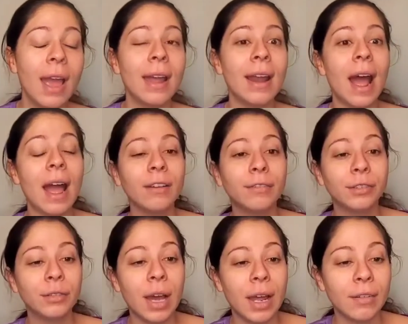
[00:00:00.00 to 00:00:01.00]
and I
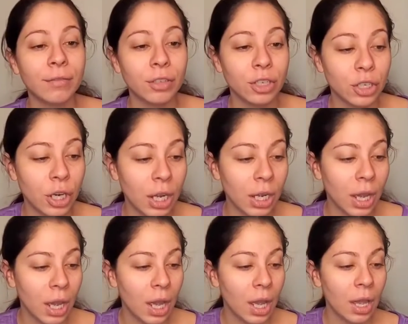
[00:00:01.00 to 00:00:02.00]
flew out of the truck
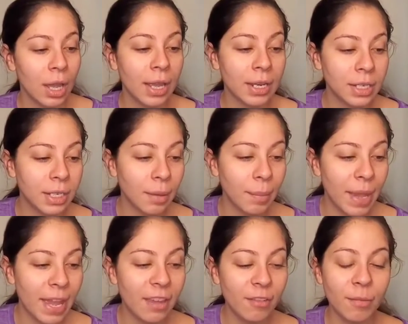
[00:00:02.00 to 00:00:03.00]
into the
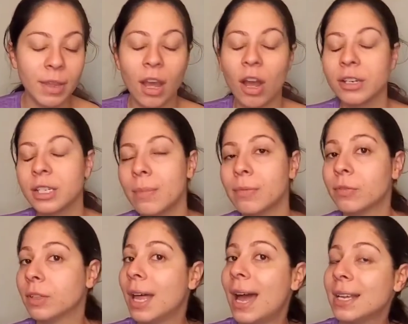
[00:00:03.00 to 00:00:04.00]
pavement on top
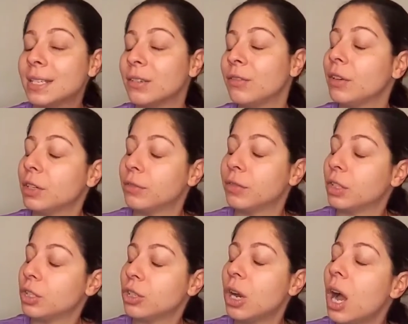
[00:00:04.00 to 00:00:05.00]
of glass in front of
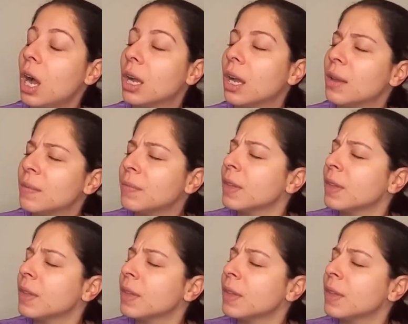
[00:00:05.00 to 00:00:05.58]
the truck.